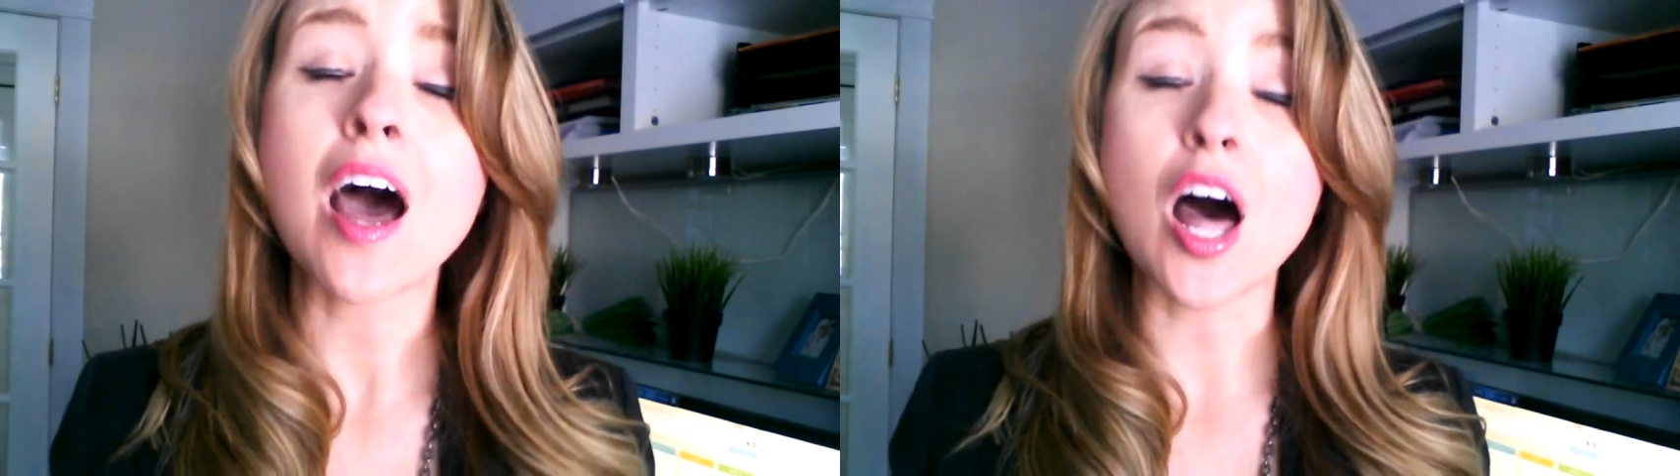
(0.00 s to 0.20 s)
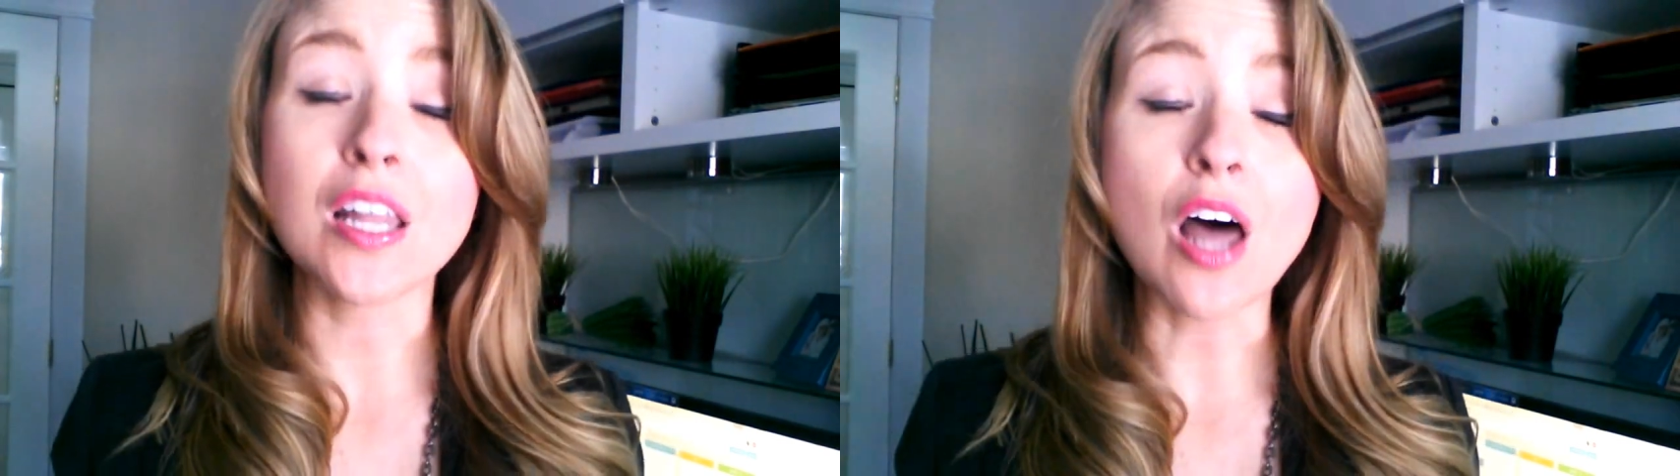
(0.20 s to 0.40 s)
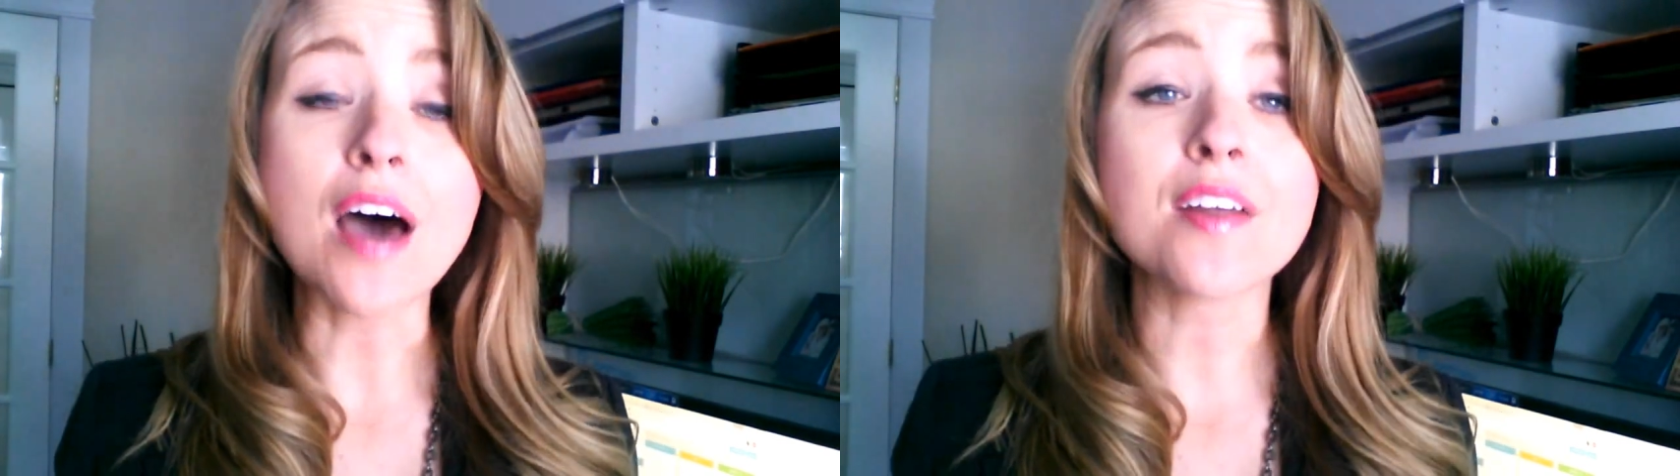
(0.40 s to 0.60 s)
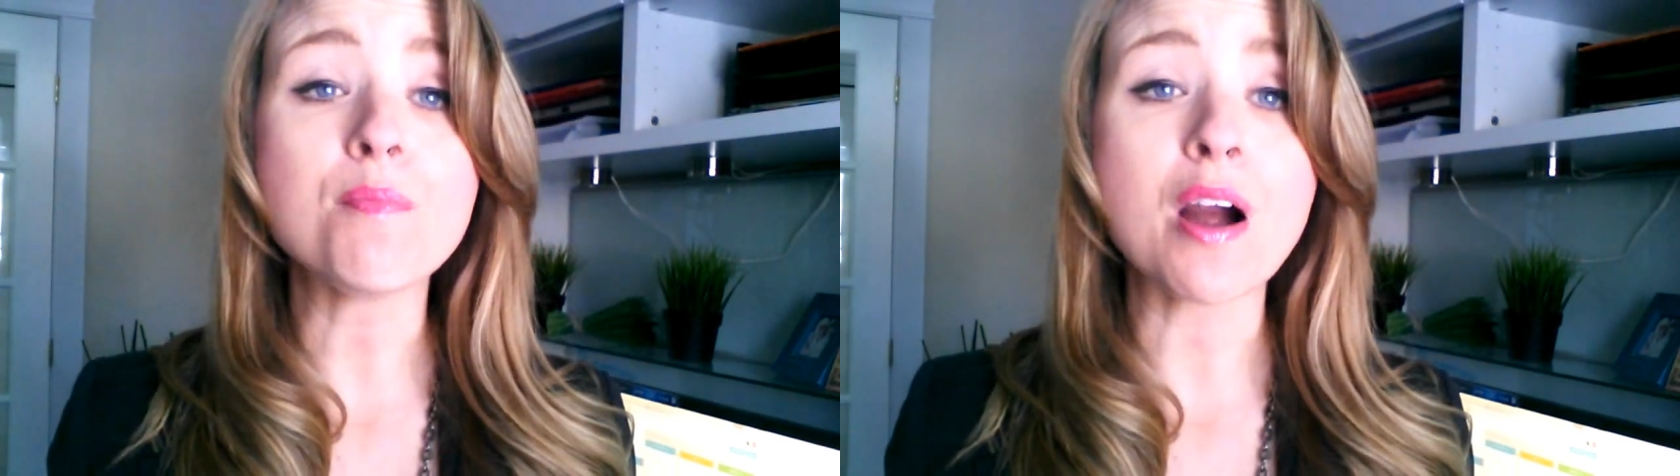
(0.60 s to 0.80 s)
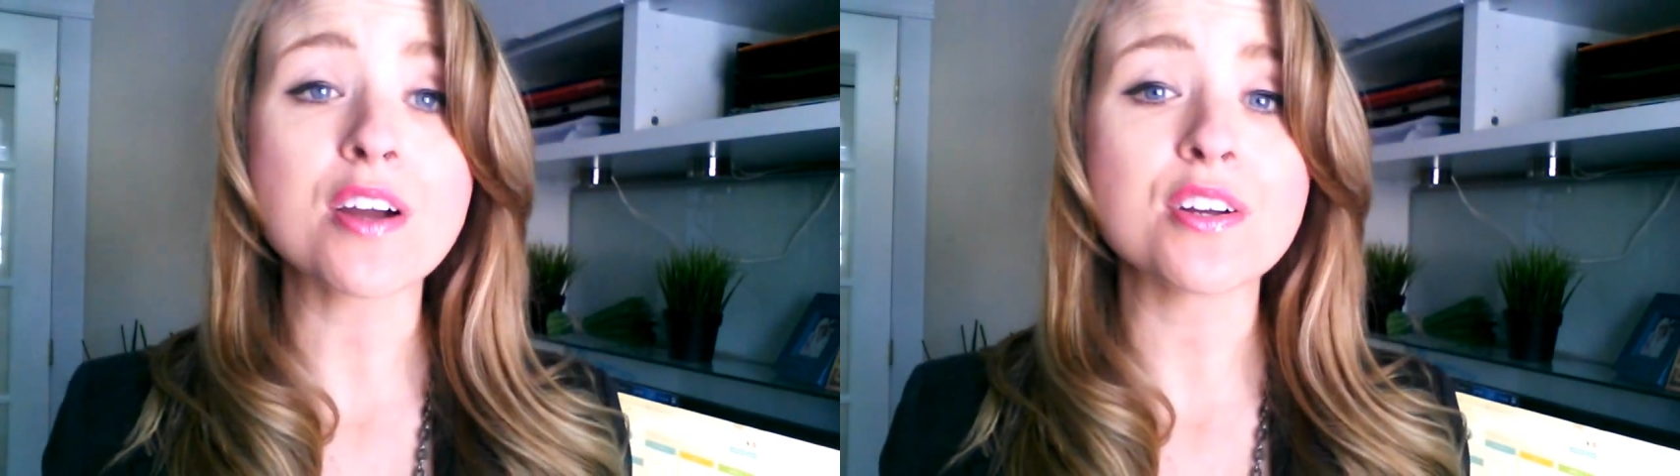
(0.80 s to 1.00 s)
A lot of
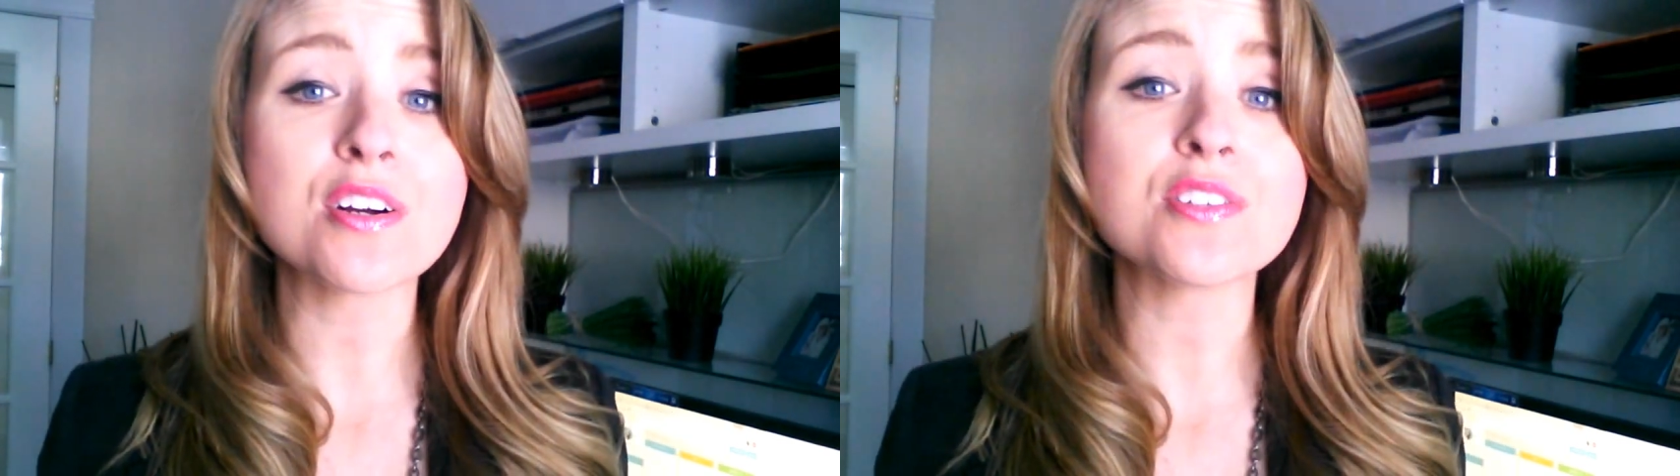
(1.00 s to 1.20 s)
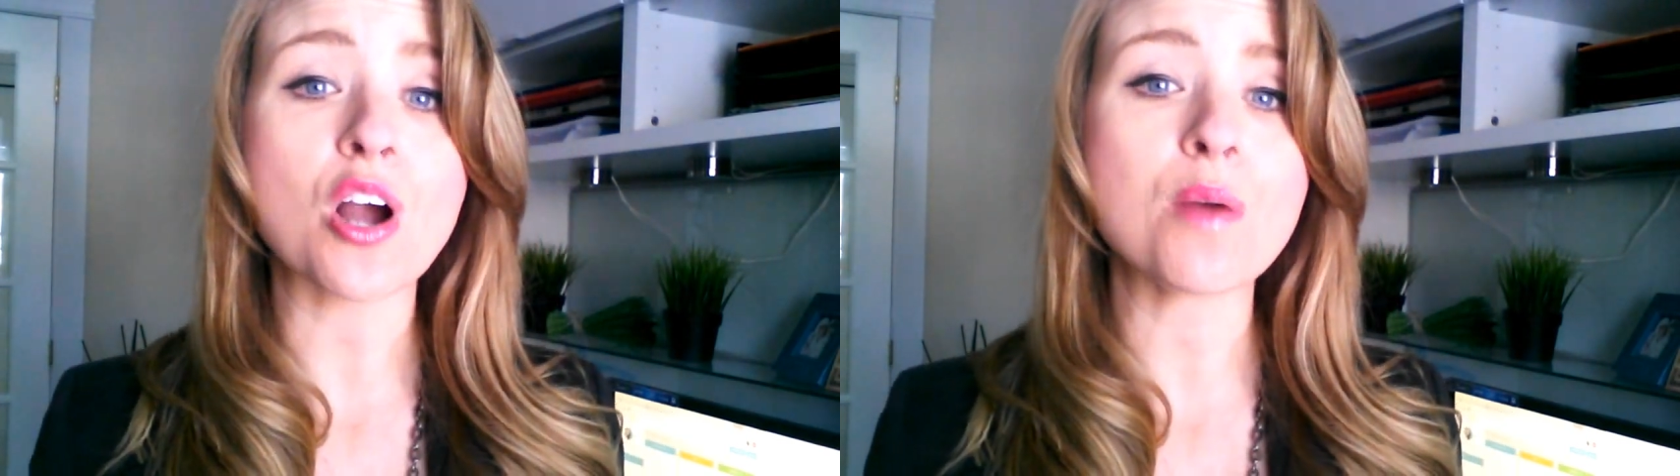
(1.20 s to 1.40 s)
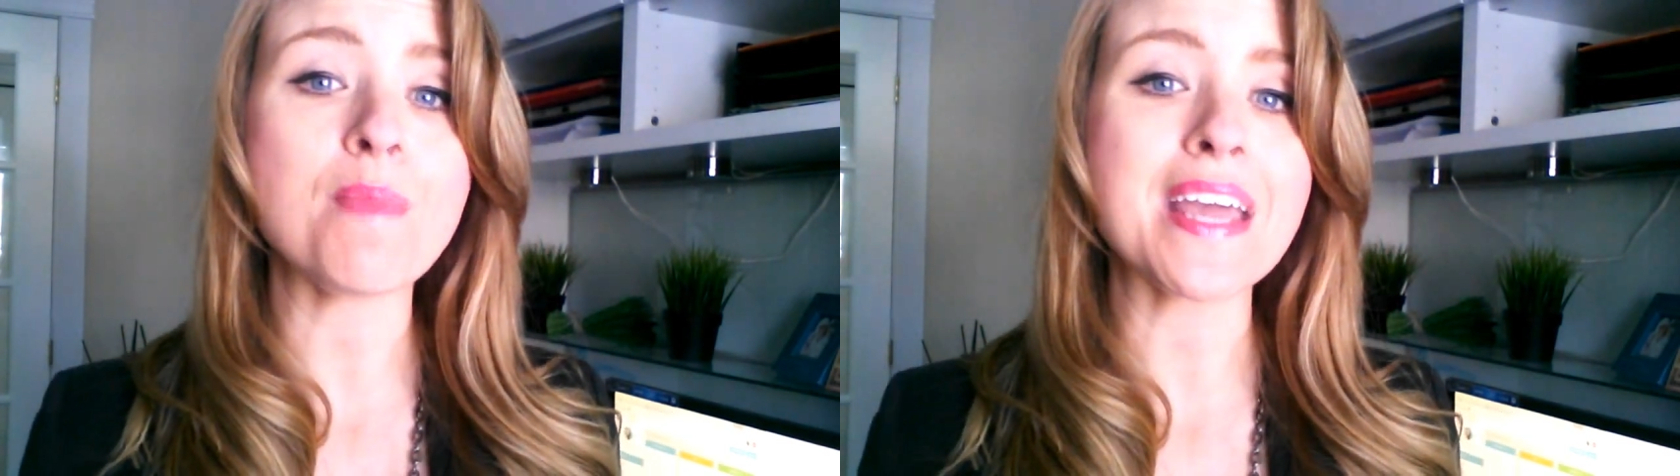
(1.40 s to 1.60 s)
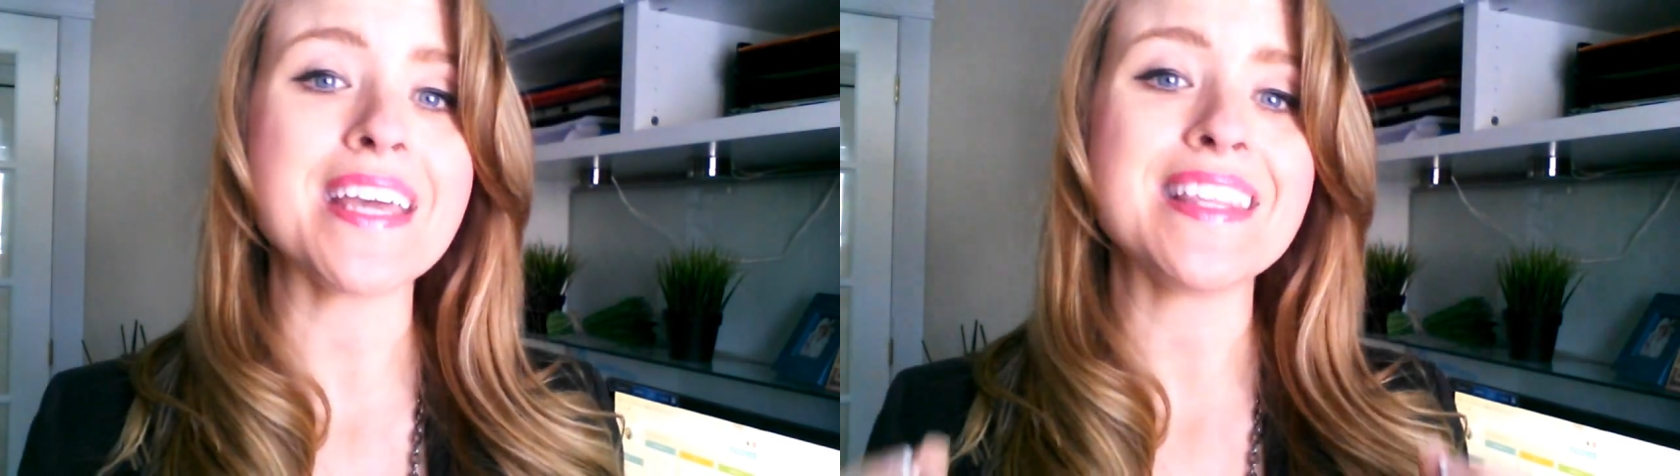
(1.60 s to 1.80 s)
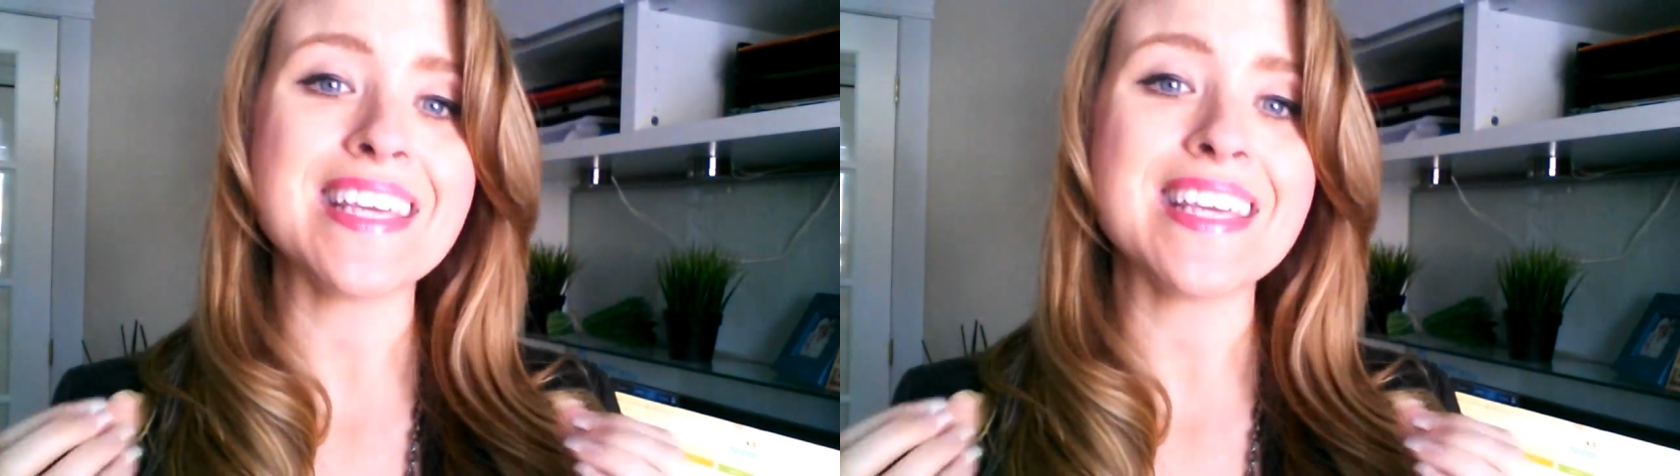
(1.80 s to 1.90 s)
marketers are making